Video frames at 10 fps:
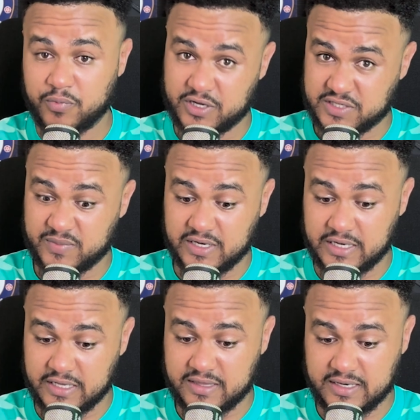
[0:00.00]
possibly
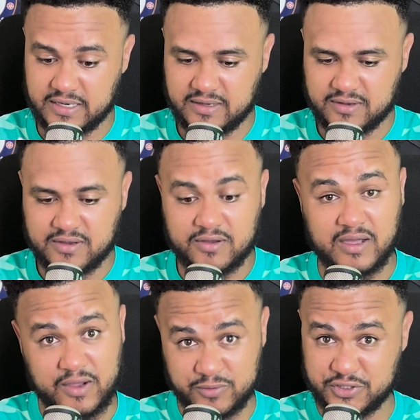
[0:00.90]
League 3.
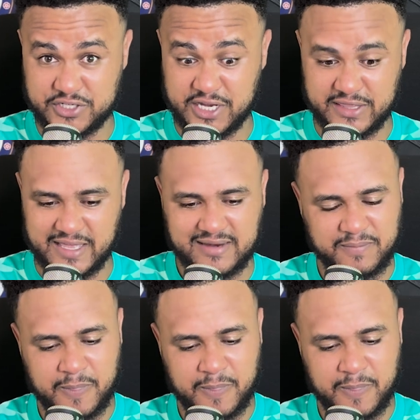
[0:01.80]
We should check that.